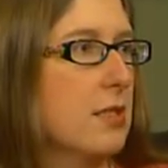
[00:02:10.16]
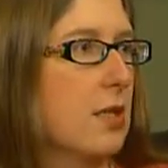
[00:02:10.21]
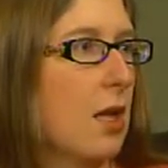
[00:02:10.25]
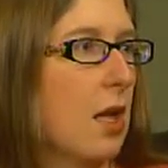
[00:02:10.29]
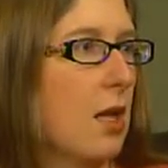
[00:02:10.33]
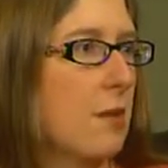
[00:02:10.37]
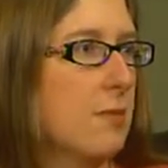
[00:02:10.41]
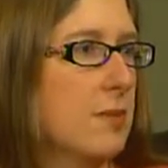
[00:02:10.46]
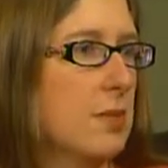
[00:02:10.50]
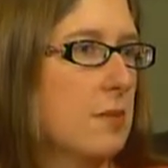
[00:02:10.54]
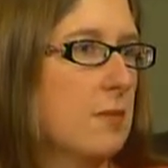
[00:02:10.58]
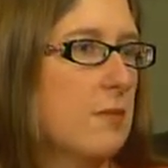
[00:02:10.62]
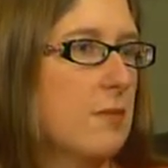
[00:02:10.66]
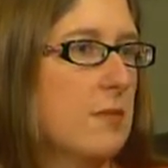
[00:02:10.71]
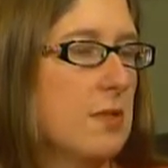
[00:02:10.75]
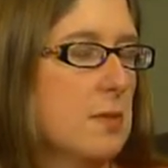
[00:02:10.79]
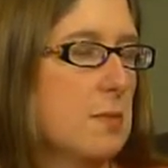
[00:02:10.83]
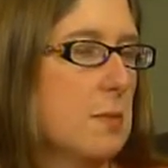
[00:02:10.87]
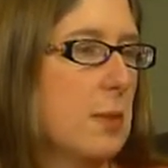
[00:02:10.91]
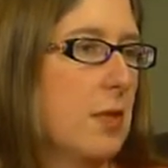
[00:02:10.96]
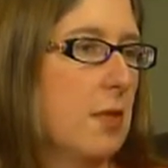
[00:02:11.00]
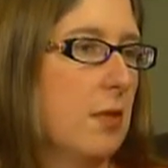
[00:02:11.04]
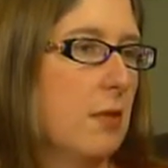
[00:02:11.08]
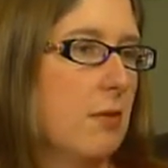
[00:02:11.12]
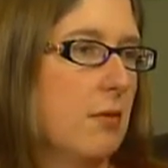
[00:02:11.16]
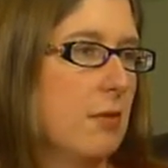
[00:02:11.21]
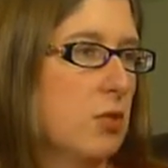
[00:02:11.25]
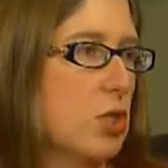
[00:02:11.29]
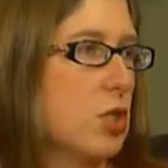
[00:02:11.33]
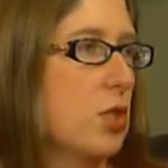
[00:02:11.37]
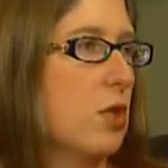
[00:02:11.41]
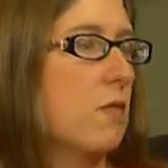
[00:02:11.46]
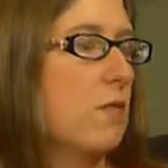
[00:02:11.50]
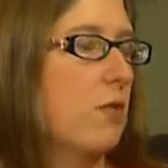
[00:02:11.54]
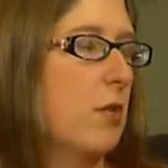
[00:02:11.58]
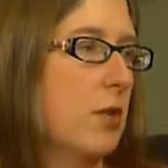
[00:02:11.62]
Some of it's been
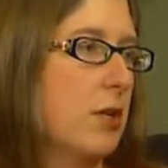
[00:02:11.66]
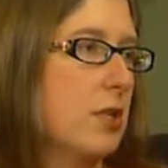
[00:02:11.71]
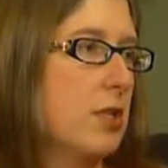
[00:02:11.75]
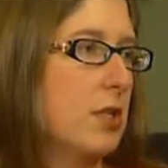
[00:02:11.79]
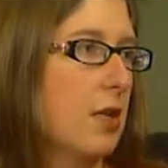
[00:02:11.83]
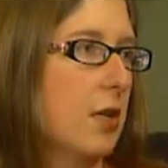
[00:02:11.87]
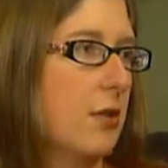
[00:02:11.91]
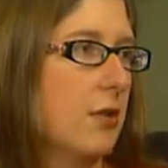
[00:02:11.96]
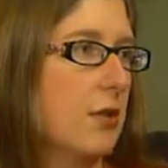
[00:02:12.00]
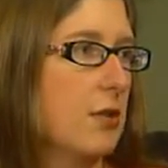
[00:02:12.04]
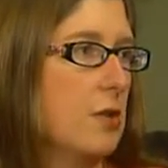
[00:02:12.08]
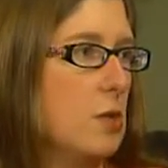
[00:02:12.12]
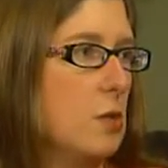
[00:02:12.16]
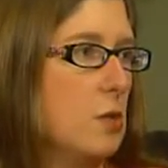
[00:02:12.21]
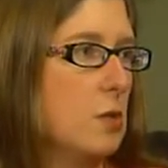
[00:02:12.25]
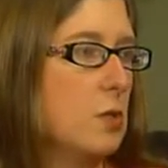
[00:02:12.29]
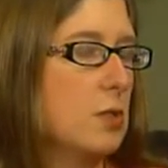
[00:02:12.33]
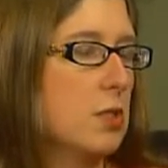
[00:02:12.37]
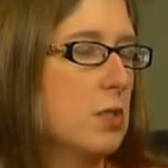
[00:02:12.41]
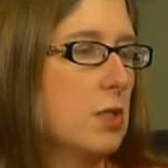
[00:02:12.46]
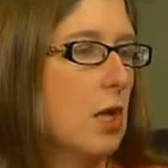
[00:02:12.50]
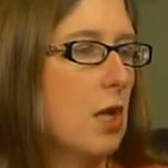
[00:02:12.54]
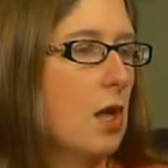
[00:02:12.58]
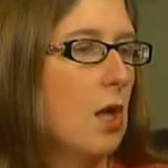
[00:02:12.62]
just converted to other use.